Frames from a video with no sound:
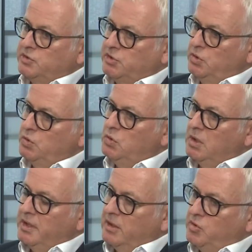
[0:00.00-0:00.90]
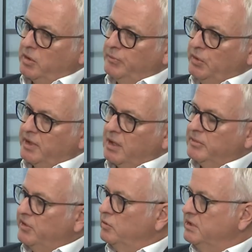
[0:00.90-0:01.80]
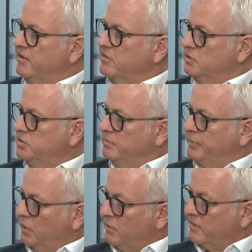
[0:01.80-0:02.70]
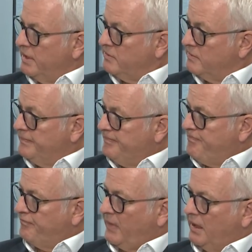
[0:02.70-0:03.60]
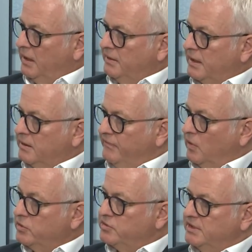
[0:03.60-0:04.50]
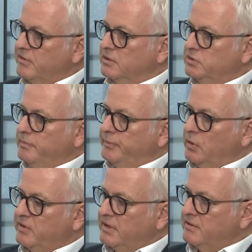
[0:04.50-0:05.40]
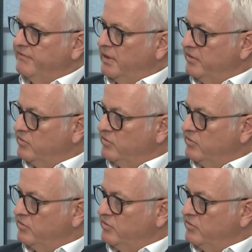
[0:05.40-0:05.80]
Two, you can put the company through a dissolution process, and that voluntary dissolution process is very